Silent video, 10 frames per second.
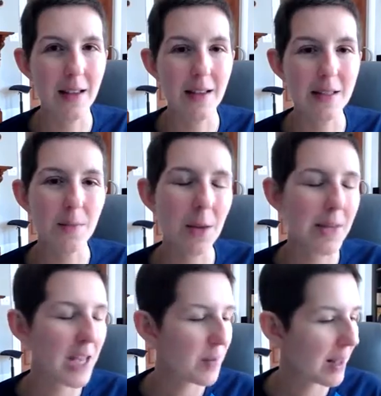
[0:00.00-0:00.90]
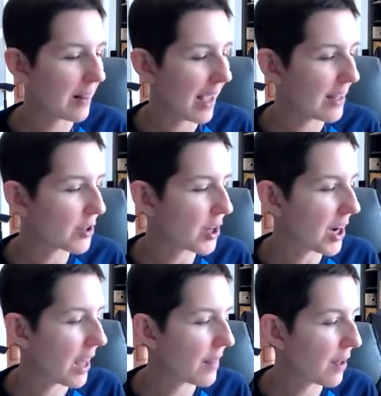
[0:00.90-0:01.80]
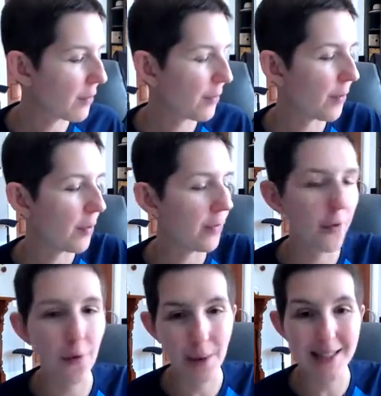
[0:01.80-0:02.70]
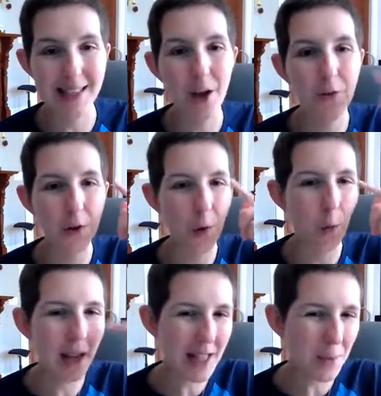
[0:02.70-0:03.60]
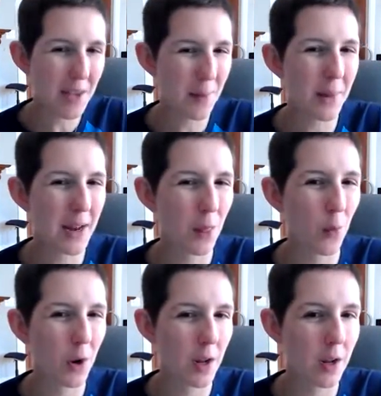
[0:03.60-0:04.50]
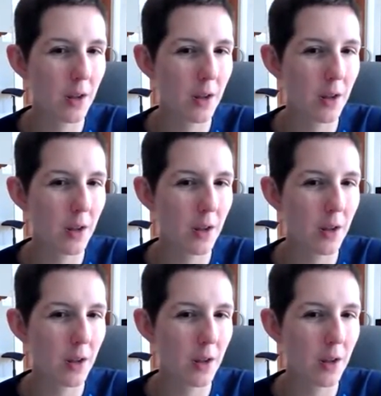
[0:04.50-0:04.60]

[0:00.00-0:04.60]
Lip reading: sometimes I ask my clients, or I think for myself, what gets me out of bed in the morning?